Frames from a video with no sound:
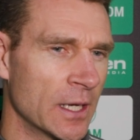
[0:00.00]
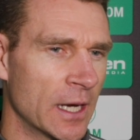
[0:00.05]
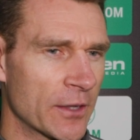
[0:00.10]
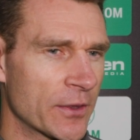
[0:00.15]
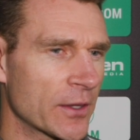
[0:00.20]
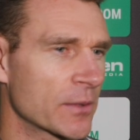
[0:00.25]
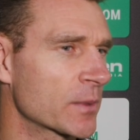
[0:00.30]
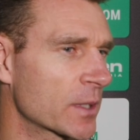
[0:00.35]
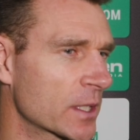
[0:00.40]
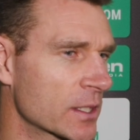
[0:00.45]
I
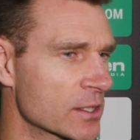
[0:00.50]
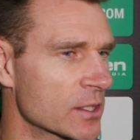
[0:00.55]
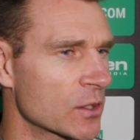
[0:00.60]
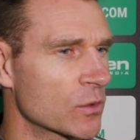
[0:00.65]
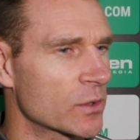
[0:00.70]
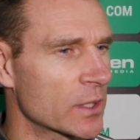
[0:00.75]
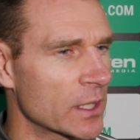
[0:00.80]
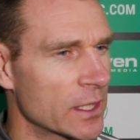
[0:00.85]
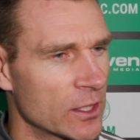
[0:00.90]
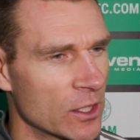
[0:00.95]
think we can still
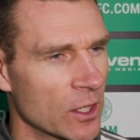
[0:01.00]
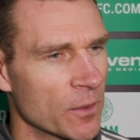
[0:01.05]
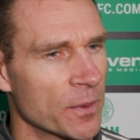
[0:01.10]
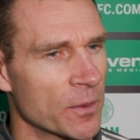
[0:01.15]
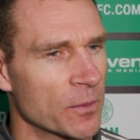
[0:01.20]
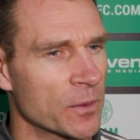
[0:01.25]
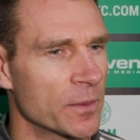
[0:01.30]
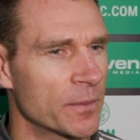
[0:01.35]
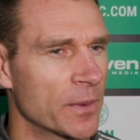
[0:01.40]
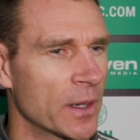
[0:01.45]
tidy up
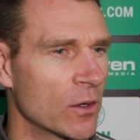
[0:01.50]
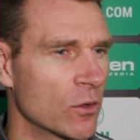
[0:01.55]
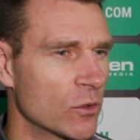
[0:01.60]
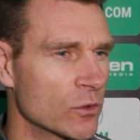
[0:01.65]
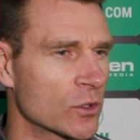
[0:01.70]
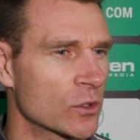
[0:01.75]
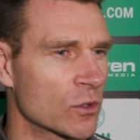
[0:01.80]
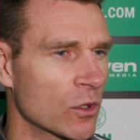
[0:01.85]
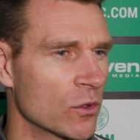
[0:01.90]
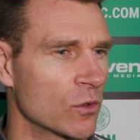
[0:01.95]
a wee bit
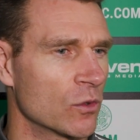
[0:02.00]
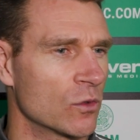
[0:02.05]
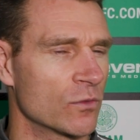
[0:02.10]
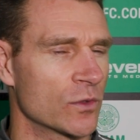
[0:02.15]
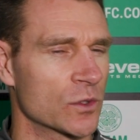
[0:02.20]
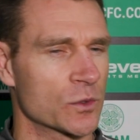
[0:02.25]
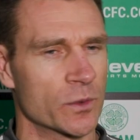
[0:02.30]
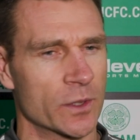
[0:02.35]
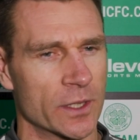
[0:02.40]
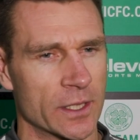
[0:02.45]
on the
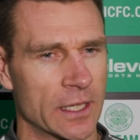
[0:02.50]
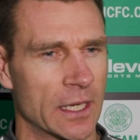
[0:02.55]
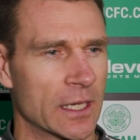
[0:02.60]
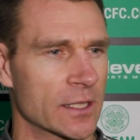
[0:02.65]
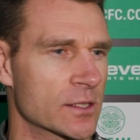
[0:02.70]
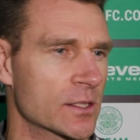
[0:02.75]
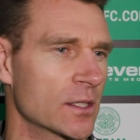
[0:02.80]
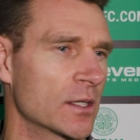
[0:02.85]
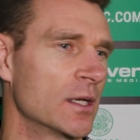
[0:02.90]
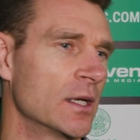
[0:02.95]
turnovers with
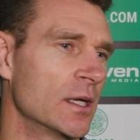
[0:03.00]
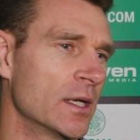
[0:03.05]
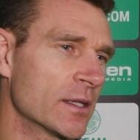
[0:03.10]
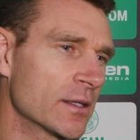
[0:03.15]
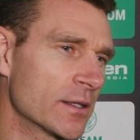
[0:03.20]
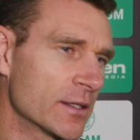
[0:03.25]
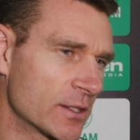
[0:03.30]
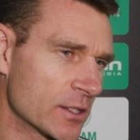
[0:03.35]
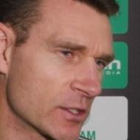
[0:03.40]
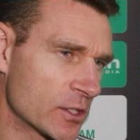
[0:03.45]
regards to
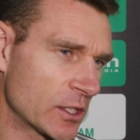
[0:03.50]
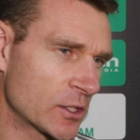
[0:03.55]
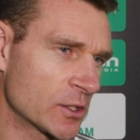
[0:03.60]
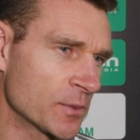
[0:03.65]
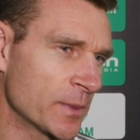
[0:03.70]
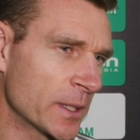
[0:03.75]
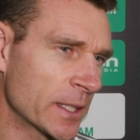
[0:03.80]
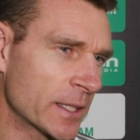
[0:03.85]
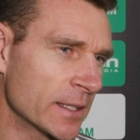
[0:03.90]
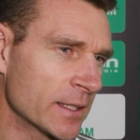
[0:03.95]
the
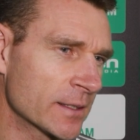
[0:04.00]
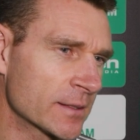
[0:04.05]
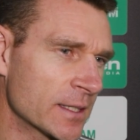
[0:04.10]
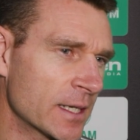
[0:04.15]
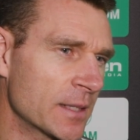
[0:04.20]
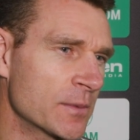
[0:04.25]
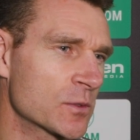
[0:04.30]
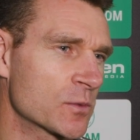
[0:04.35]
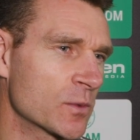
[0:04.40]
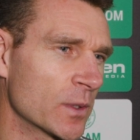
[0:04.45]
decision-making at times.